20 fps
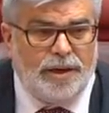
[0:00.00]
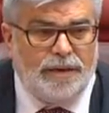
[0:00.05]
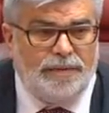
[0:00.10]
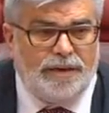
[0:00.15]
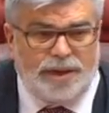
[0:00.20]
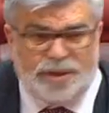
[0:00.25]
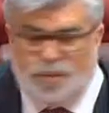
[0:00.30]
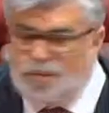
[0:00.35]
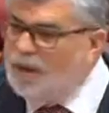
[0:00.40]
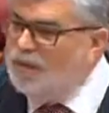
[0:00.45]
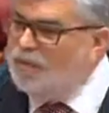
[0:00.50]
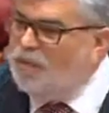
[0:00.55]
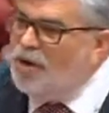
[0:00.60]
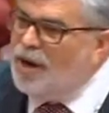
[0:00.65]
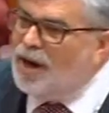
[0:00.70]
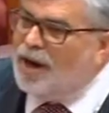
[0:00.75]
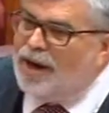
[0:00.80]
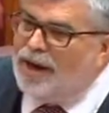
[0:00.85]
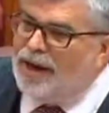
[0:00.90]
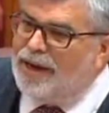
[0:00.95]
That's what
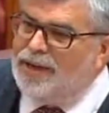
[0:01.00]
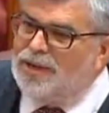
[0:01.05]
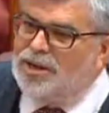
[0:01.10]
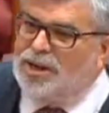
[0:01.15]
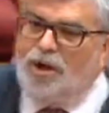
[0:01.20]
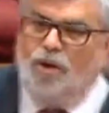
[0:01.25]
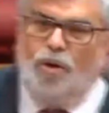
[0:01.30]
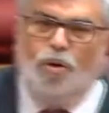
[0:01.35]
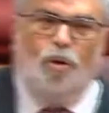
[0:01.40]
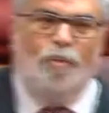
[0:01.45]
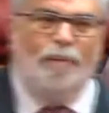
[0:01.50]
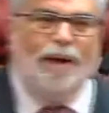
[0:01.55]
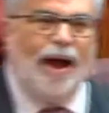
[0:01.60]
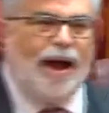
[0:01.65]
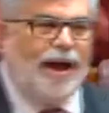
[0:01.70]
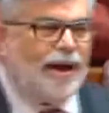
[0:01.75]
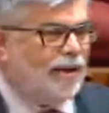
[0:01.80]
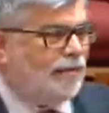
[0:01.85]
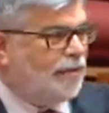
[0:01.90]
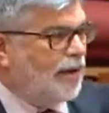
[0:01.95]
really is the
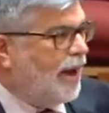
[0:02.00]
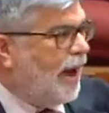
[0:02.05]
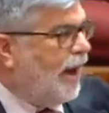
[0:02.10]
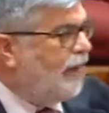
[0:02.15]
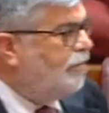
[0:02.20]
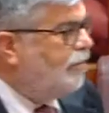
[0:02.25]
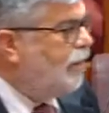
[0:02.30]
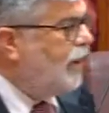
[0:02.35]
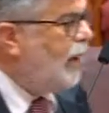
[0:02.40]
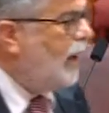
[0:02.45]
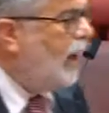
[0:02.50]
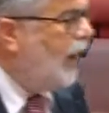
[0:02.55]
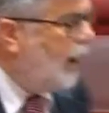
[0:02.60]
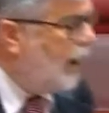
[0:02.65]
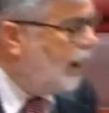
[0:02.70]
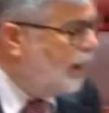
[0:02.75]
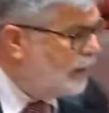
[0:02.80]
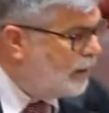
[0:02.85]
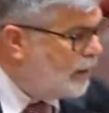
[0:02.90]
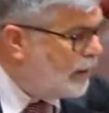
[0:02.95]
hallmark of the government
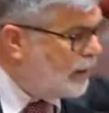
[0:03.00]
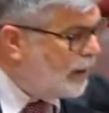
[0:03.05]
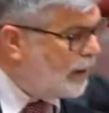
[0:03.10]
now,